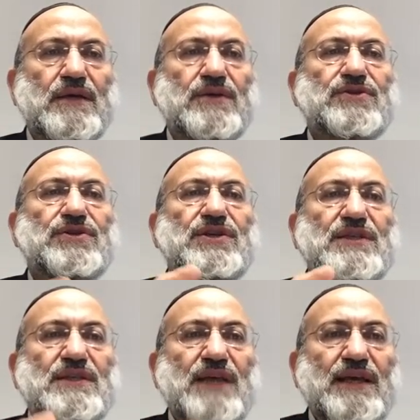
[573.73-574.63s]

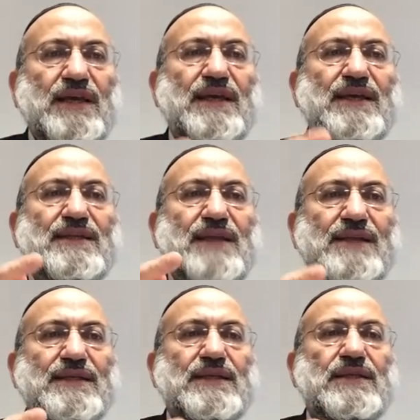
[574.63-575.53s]
She's saying the
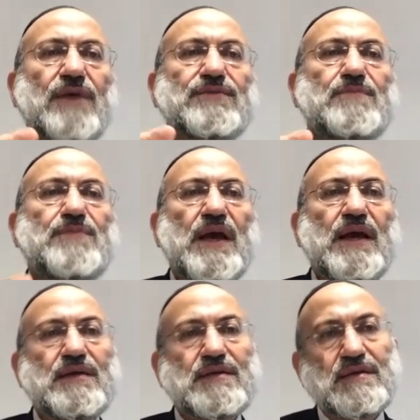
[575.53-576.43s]
intensity of the
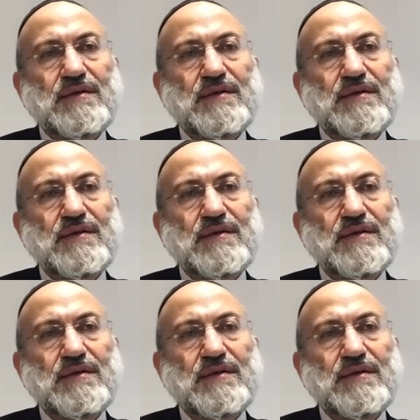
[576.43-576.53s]
pain.